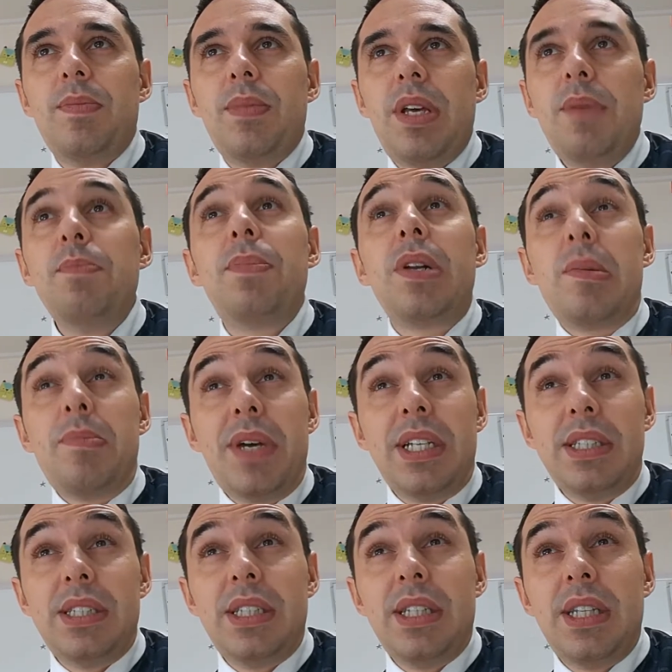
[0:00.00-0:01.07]

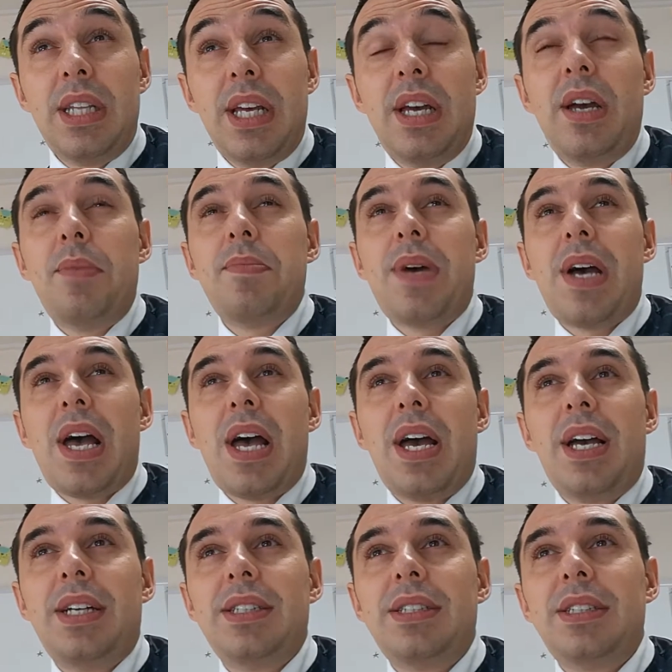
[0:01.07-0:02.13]
implementing them
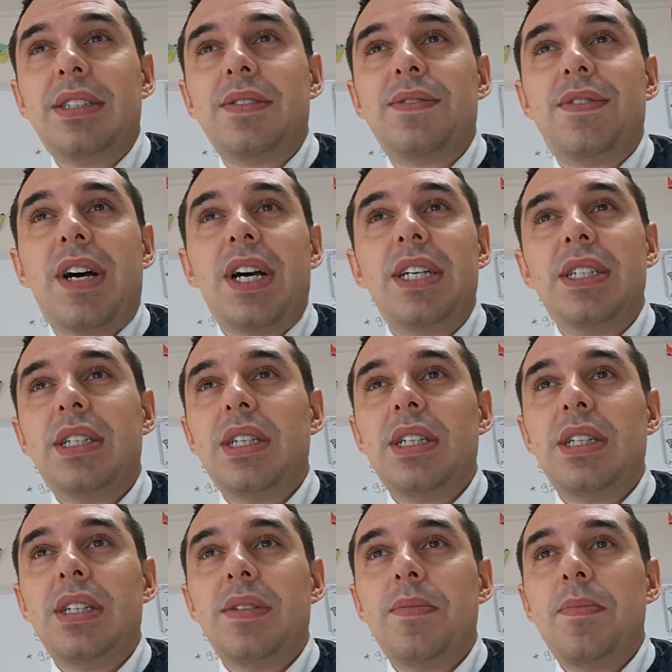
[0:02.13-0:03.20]
and
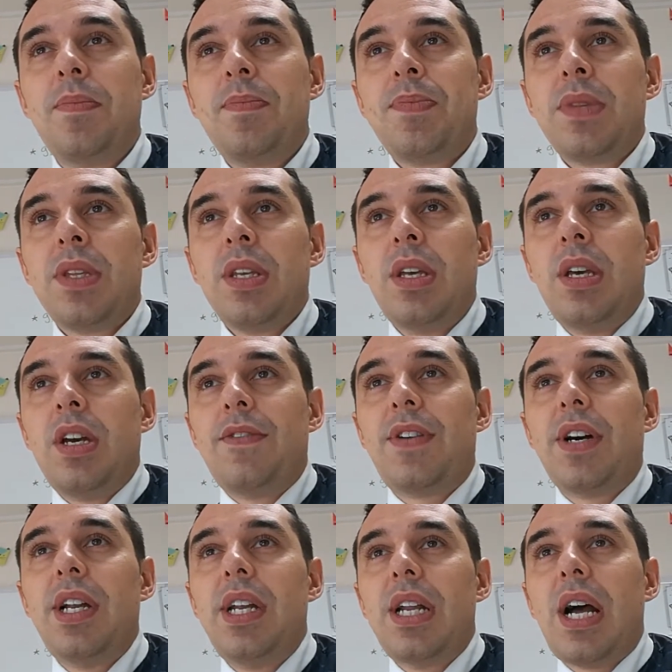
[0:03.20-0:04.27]
finding
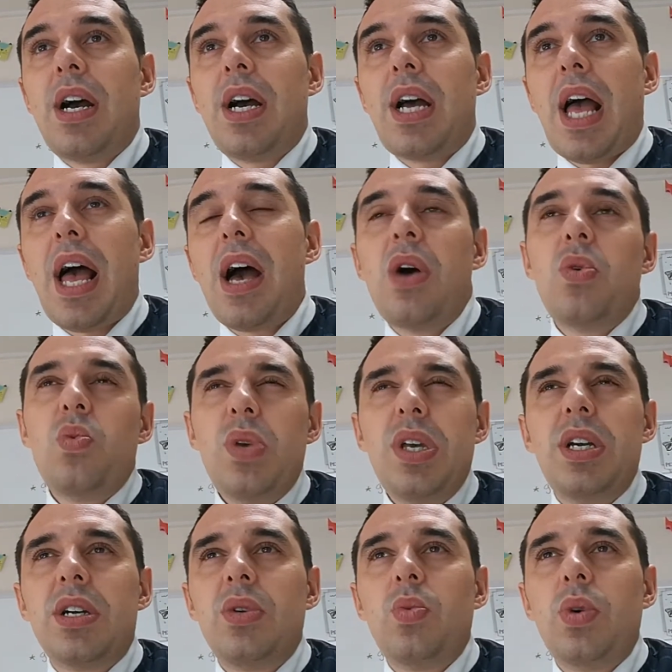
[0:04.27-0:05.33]
out how we
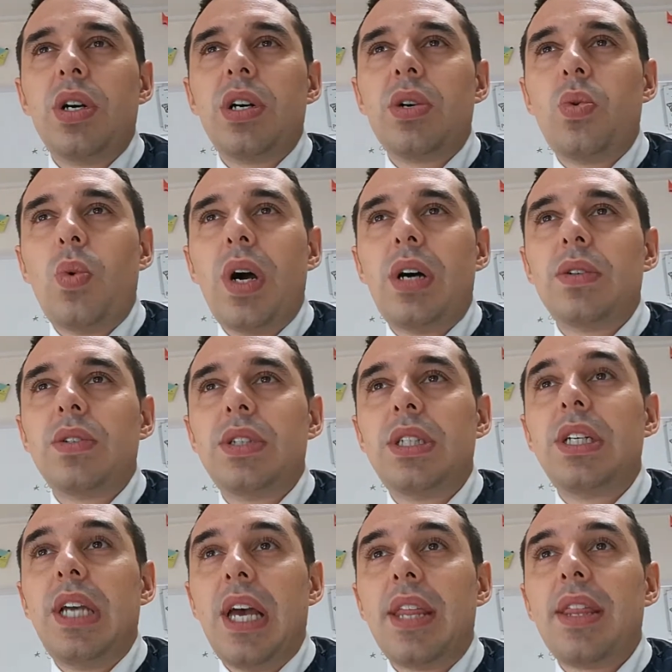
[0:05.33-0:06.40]
can work well
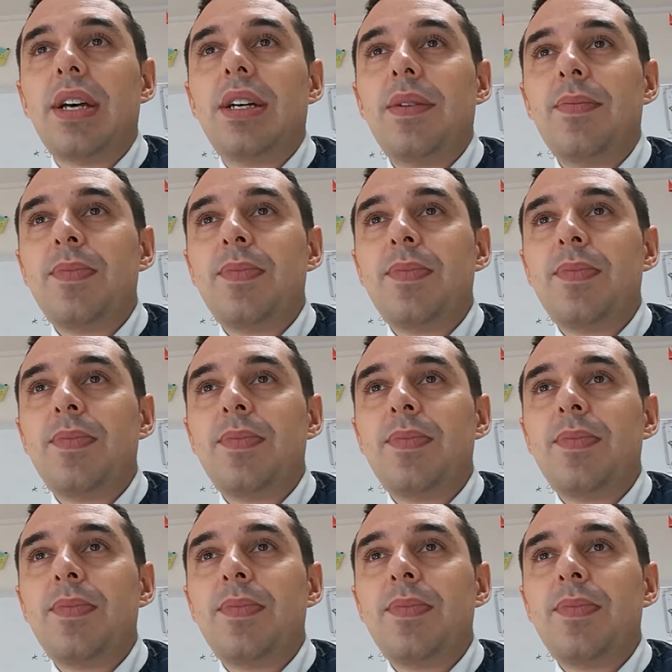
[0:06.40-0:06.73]
together.